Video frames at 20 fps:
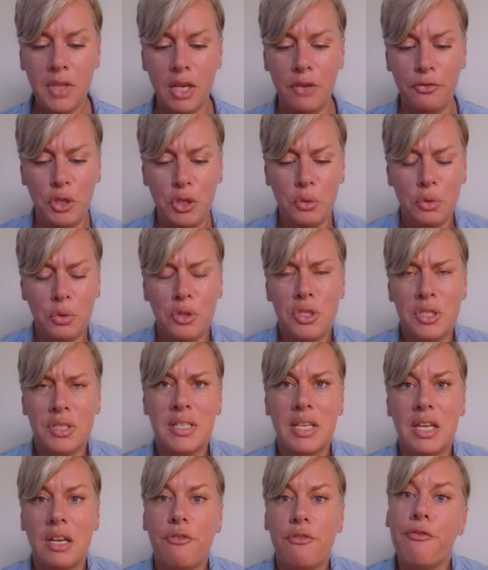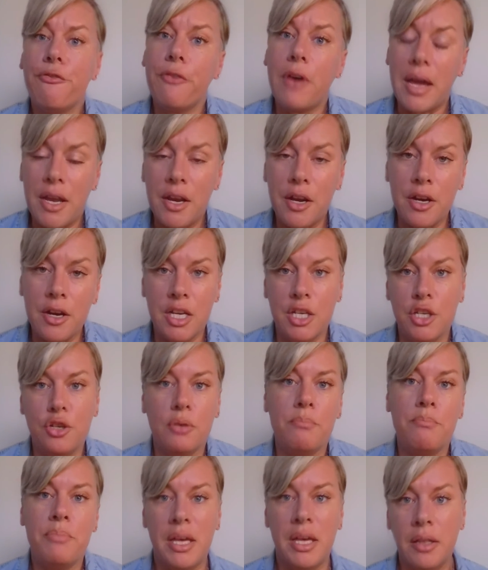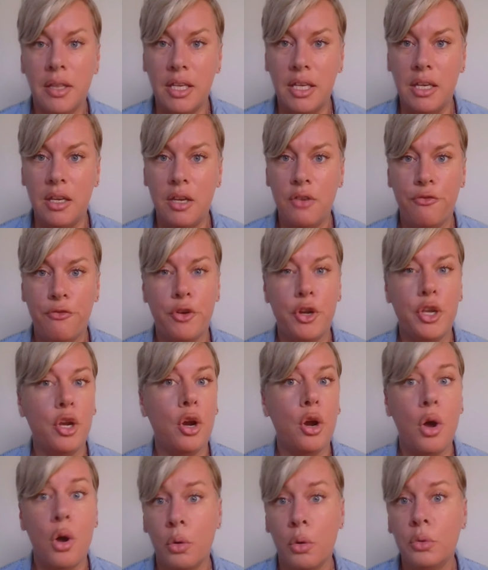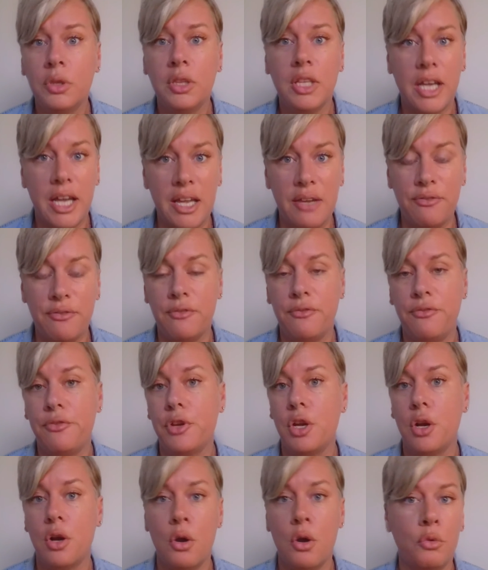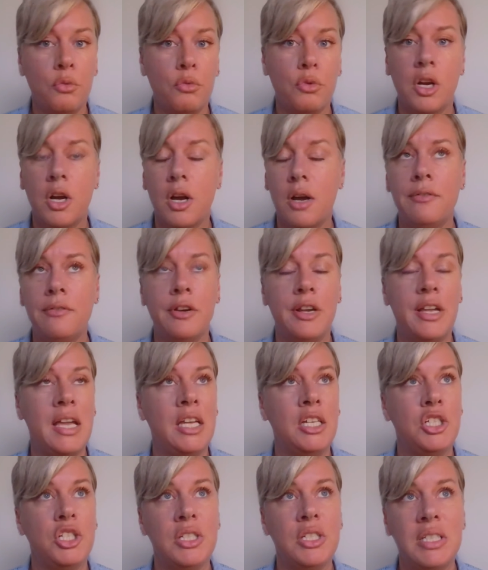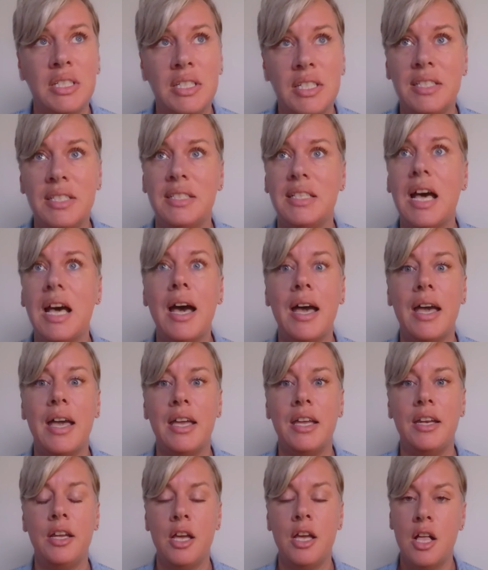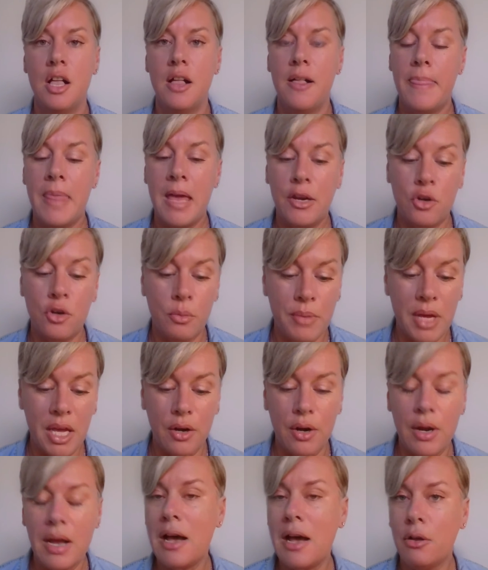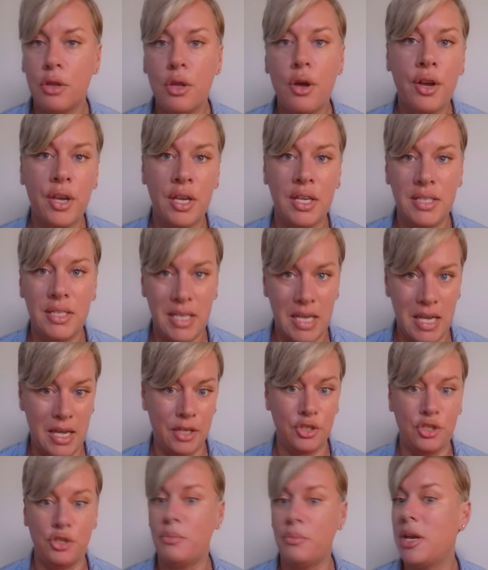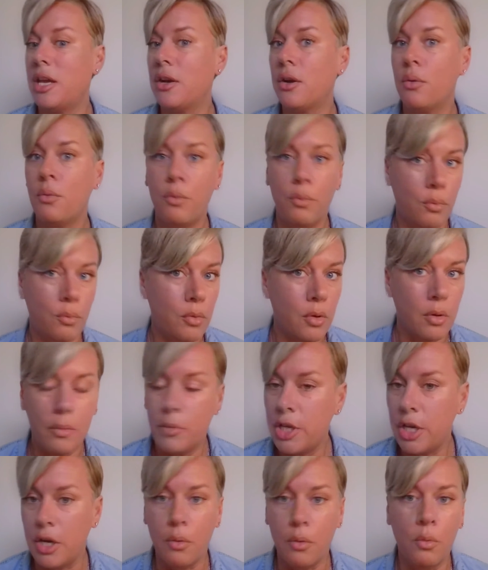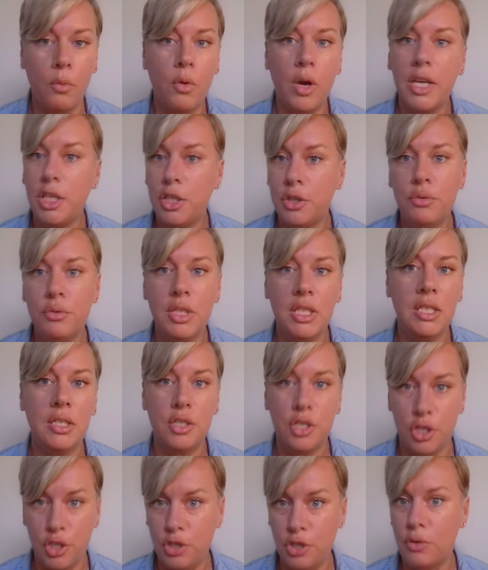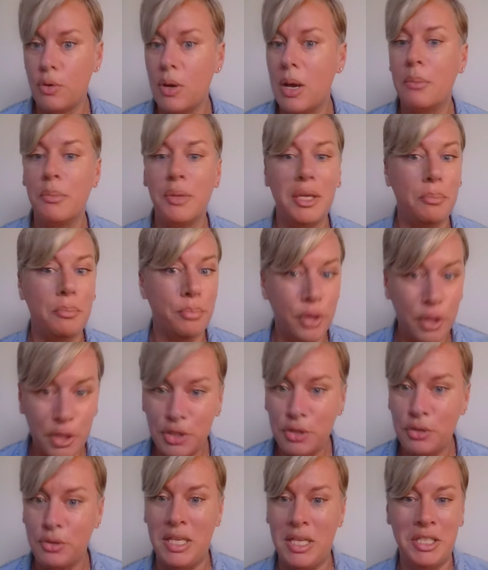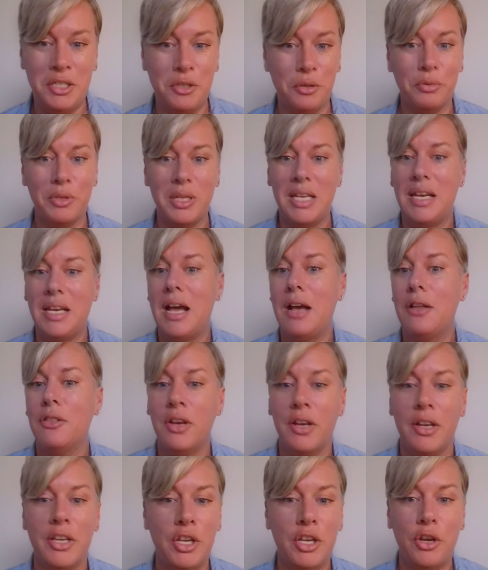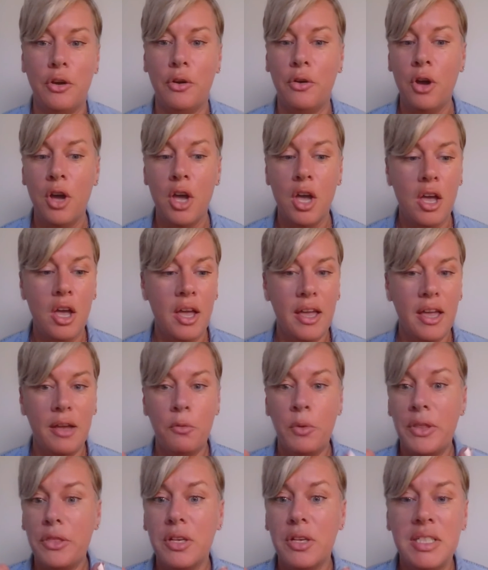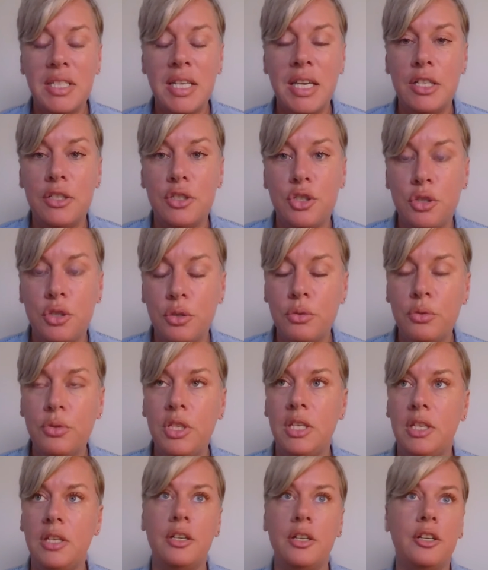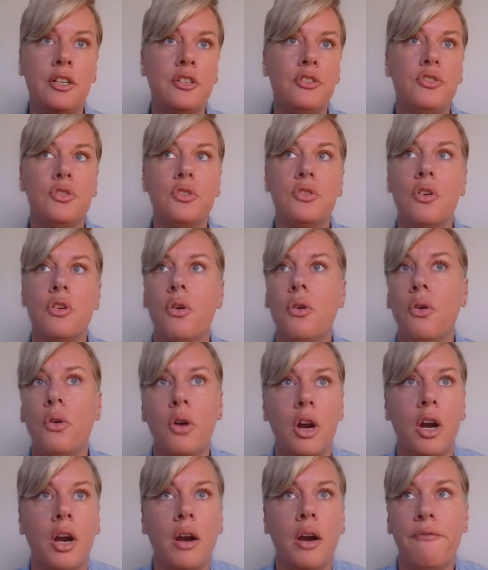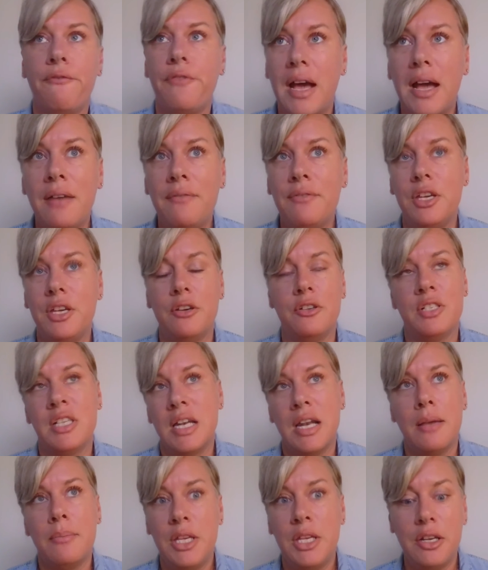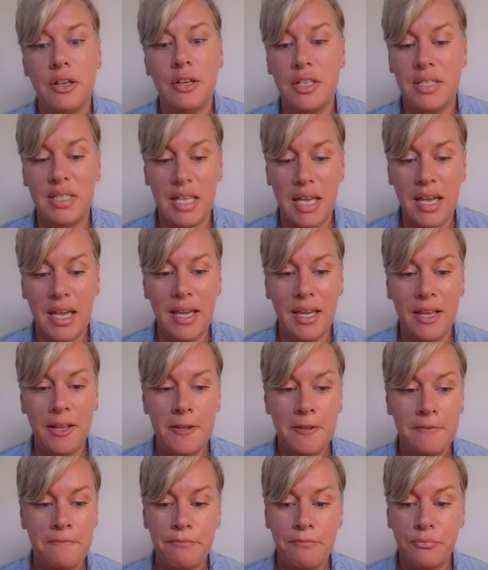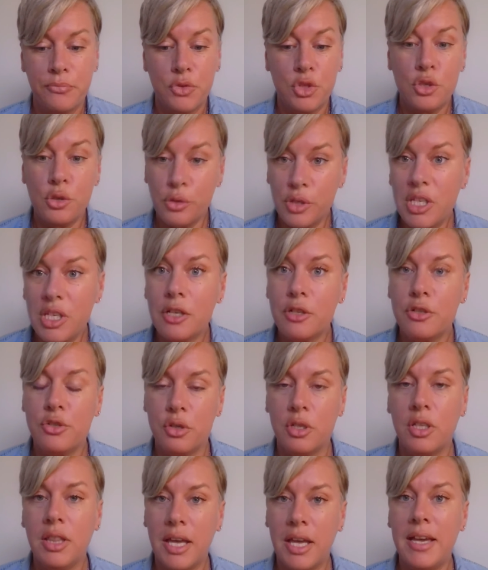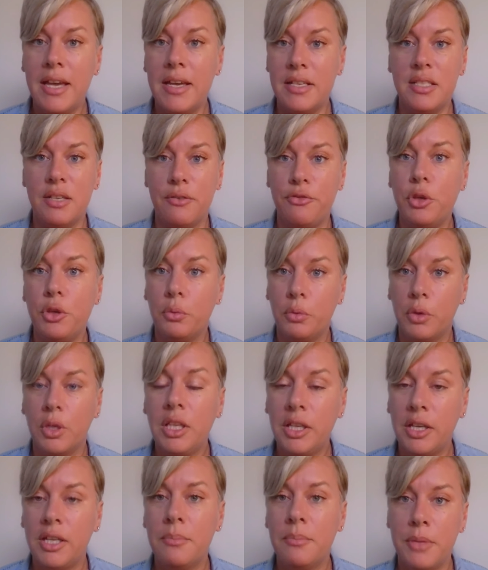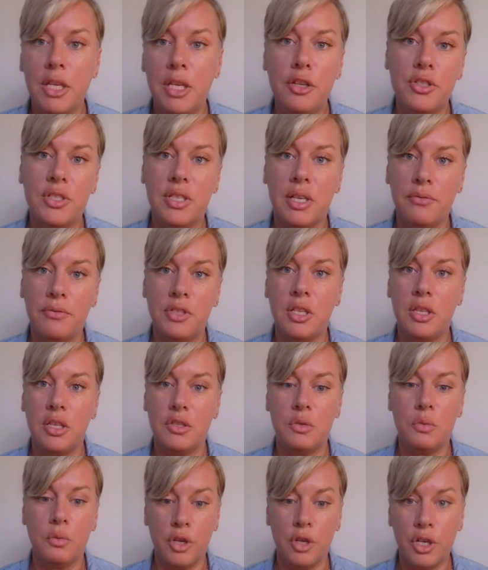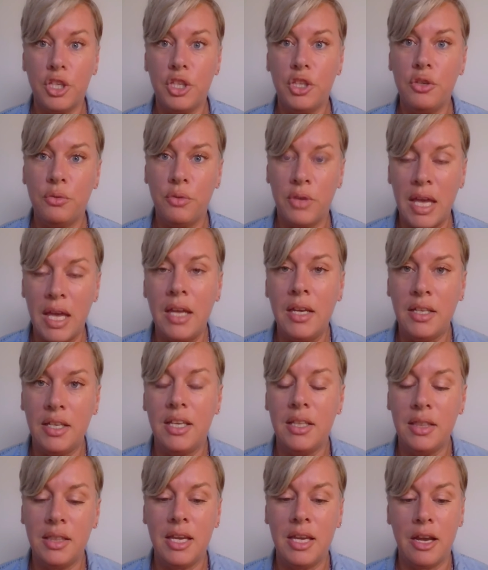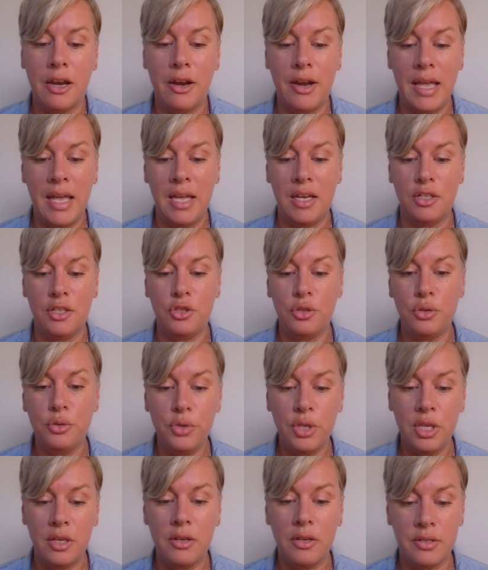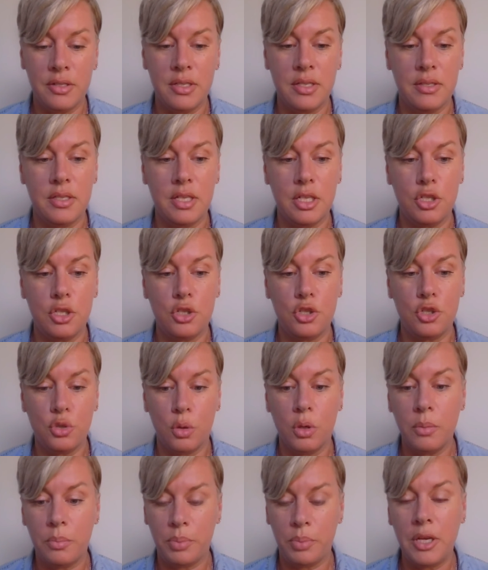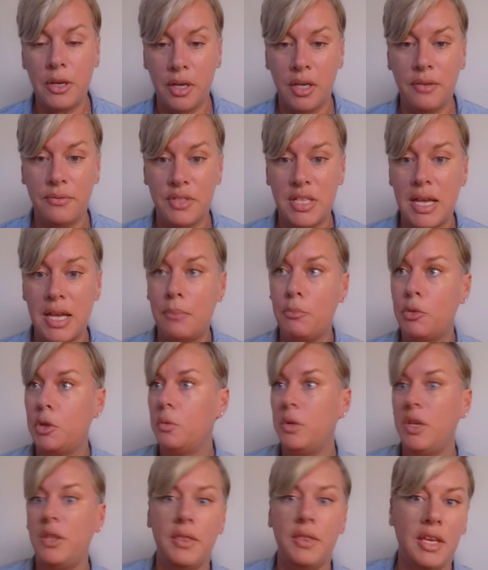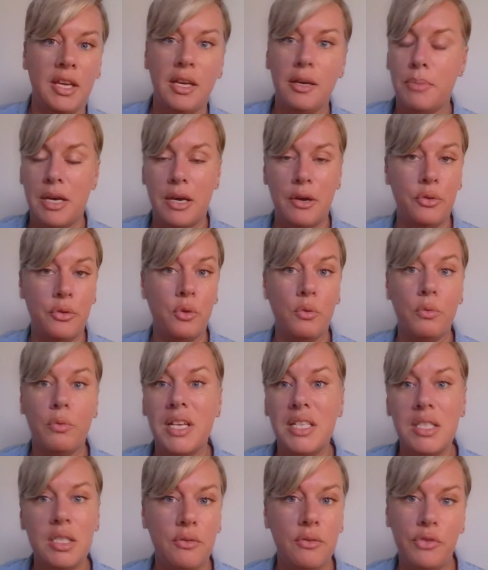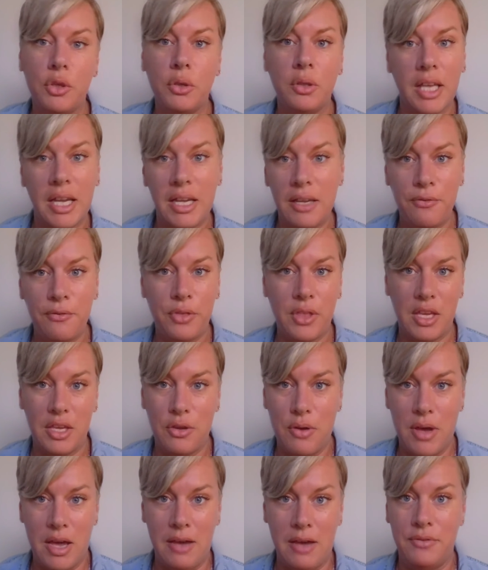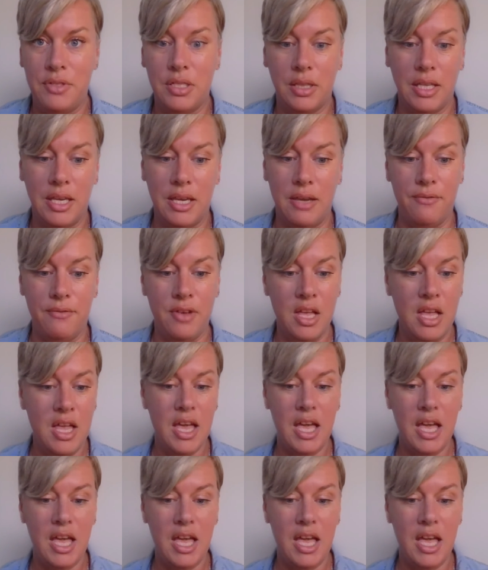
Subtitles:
if you will just get a fire in your belly for your own life and for your own recovery, and just decide that no matter how long it takes, no matter, what you need to do, how many books you need to read, how long, whether it takes 2 years or 5 years. And I'm here to say, 2 years or less. If you'll really commit yourself to this work, you can get there. And 2 years is such a short period of time when we think about the rest of your life that you have to live.